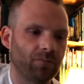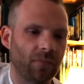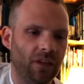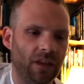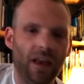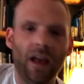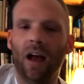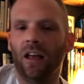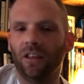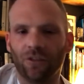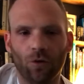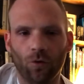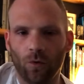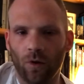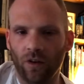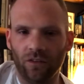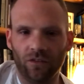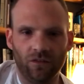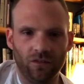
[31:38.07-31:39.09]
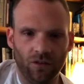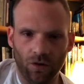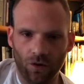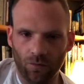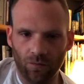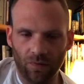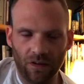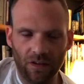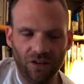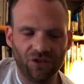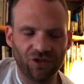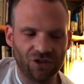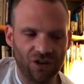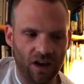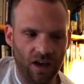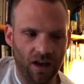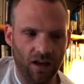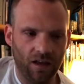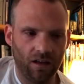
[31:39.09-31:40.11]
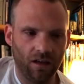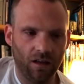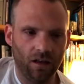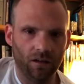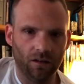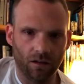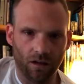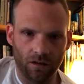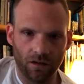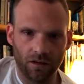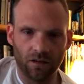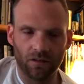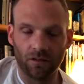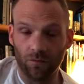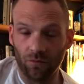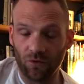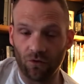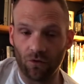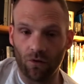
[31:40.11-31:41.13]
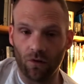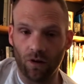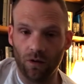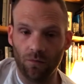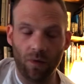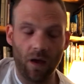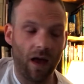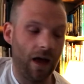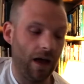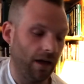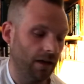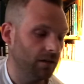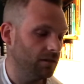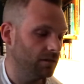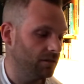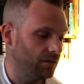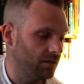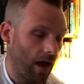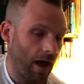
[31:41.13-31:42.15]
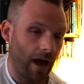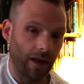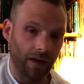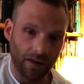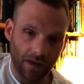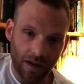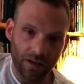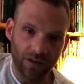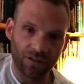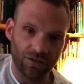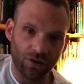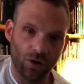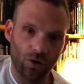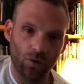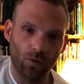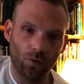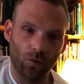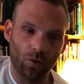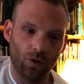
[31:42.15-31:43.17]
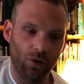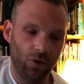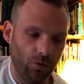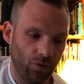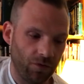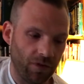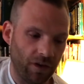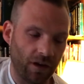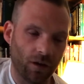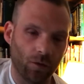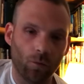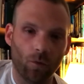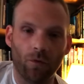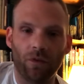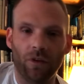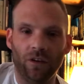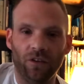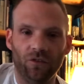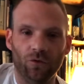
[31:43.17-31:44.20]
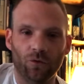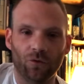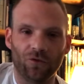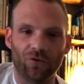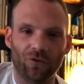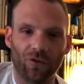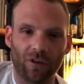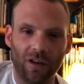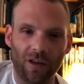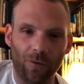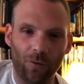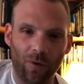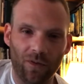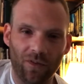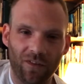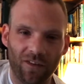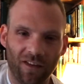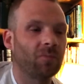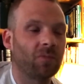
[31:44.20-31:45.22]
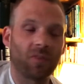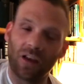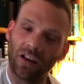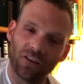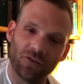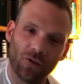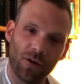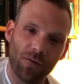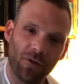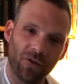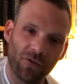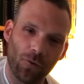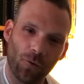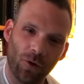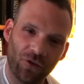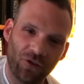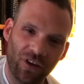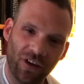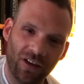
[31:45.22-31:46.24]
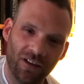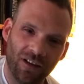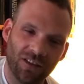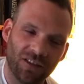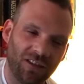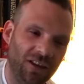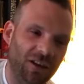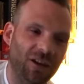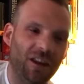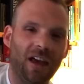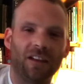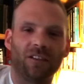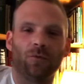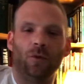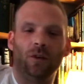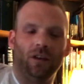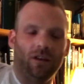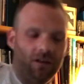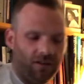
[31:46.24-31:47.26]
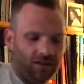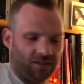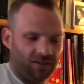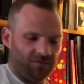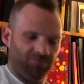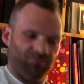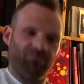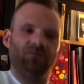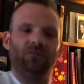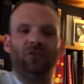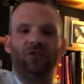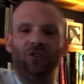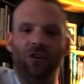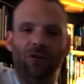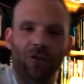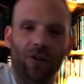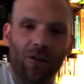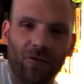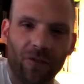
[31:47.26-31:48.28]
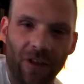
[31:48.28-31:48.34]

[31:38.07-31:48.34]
Yeah, as always, you know, please share, like, subscribe, and let us know what you think and what things you're struggling with. Thanks very much for watching. See you next week, guys. Cheerio for